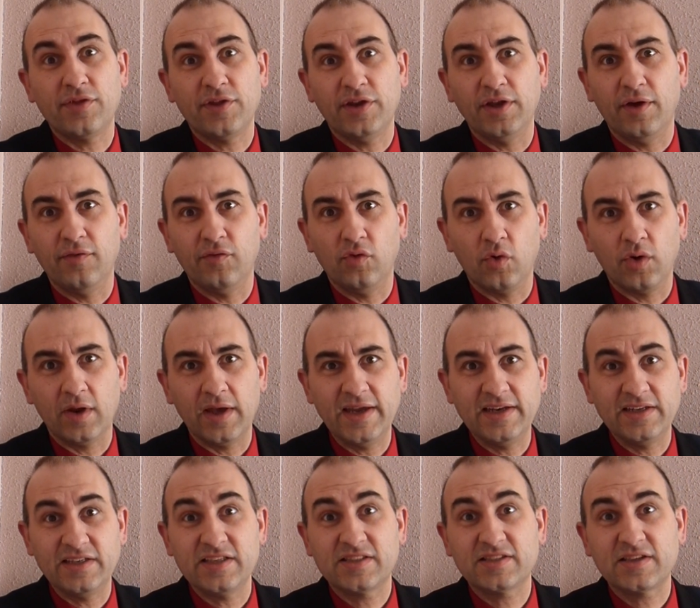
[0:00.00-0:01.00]
the novel
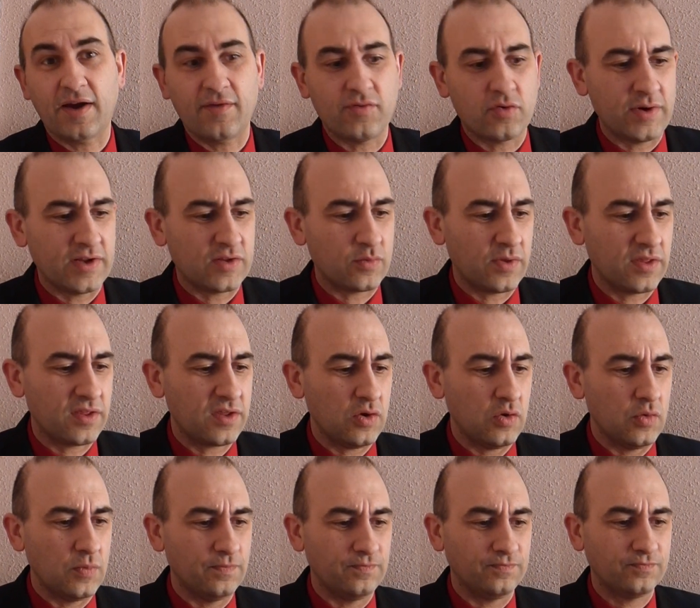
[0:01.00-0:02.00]
and discover it with
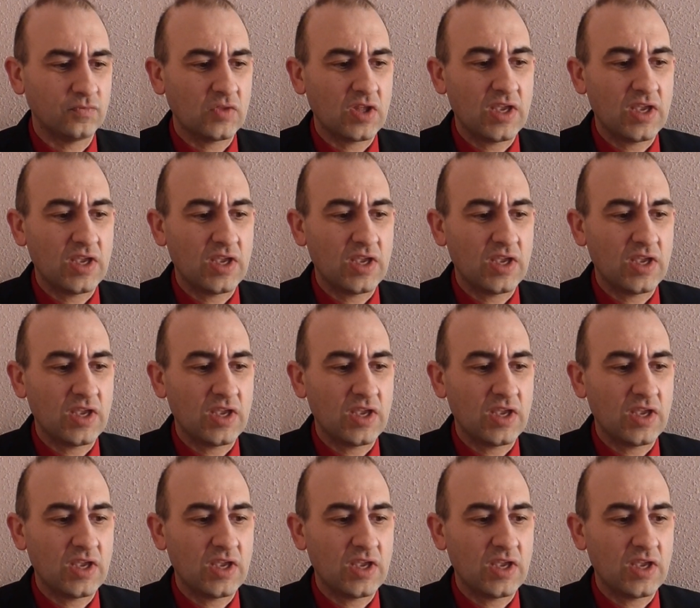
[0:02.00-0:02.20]
you.